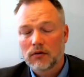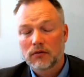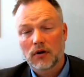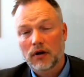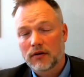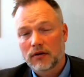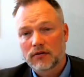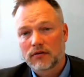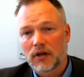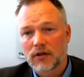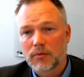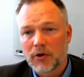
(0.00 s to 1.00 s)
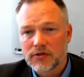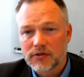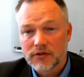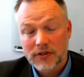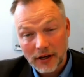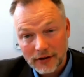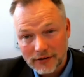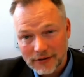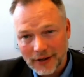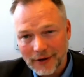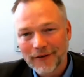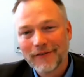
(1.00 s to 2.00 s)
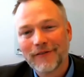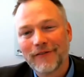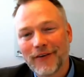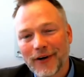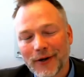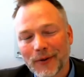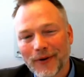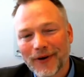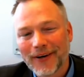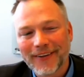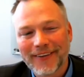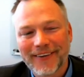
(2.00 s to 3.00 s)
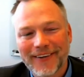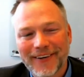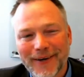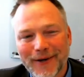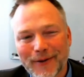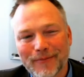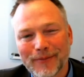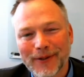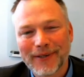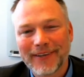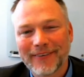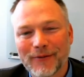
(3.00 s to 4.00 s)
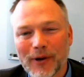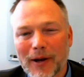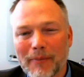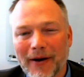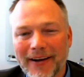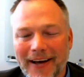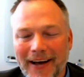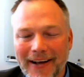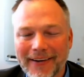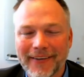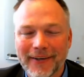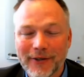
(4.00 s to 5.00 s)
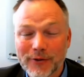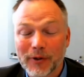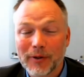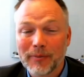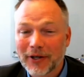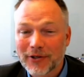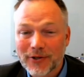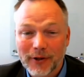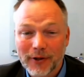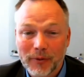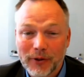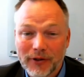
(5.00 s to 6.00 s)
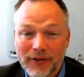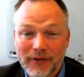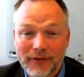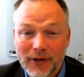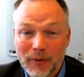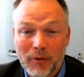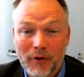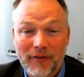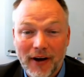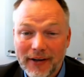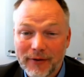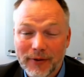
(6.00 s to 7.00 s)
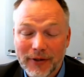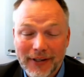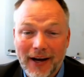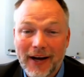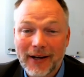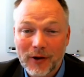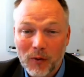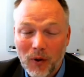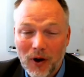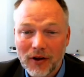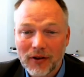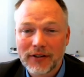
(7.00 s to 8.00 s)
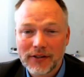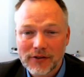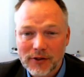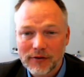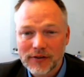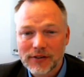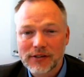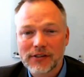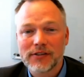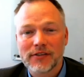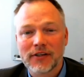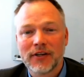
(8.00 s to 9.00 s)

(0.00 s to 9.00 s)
I think Dr. Parsons again said it very well. But what I might add in there is really making sure that we're, providing really high quality services.